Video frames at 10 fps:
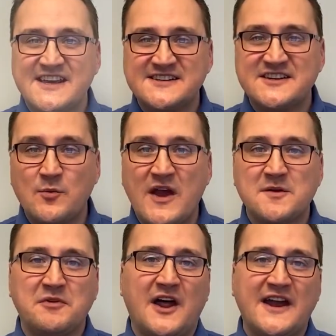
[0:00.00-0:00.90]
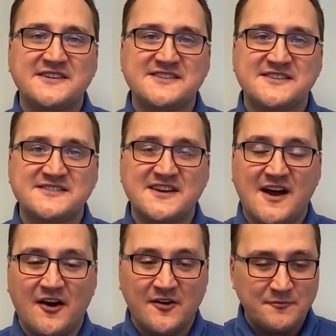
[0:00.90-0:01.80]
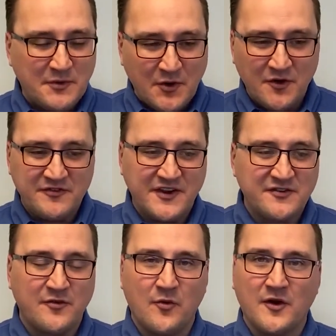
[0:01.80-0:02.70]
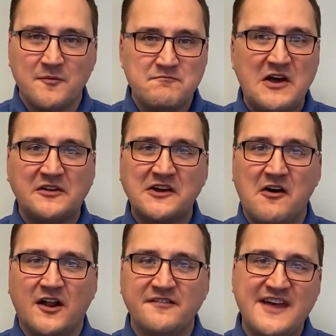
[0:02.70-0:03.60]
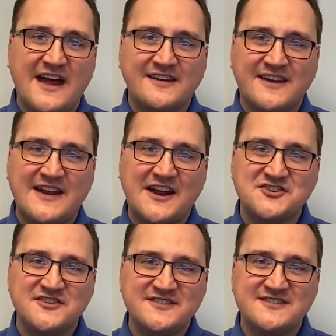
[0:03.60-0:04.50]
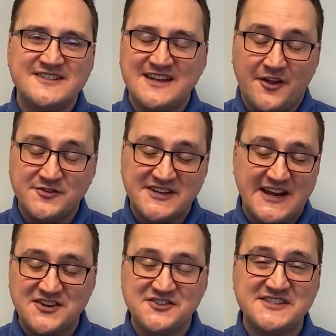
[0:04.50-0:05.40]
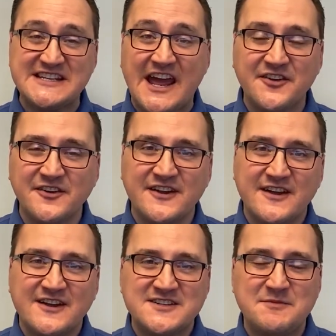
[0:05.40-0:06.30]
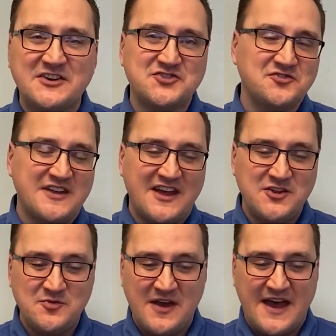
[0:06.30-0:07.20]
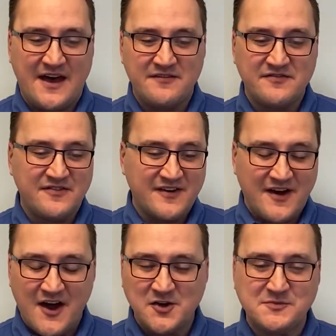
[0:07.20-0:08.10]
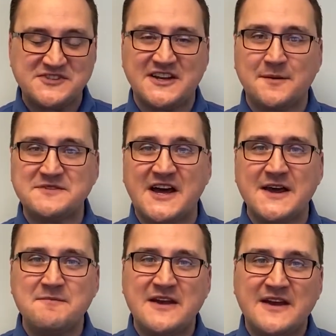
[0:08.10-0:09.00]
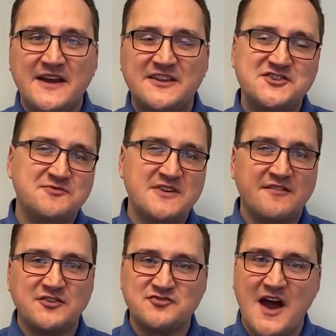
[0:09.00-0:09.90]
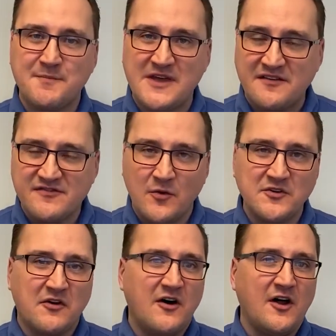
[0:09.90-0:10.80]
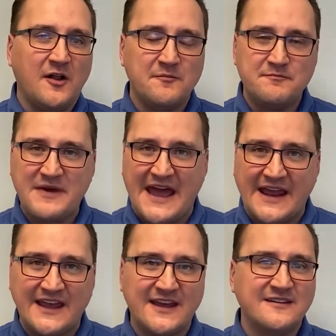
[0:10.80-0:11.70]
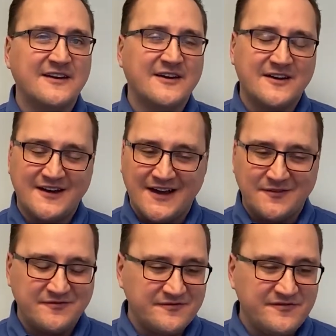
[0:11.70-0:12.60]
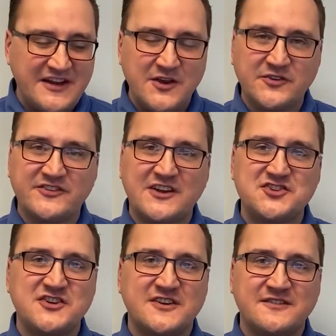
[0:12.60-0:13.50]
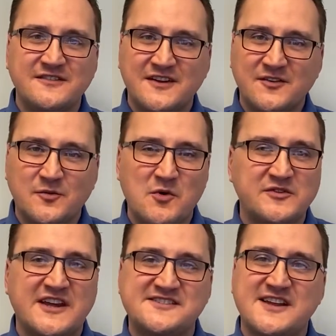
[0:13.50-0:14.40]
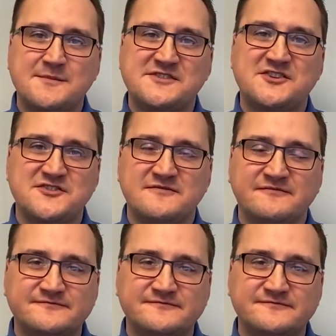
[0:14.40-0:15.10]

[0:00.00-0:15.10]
SD-WAN appliances are perfect for melding all of that connection, all those connections together to make sure that you have 100% uptime and that you never drop that phone call, packet, video session, remote desktop session.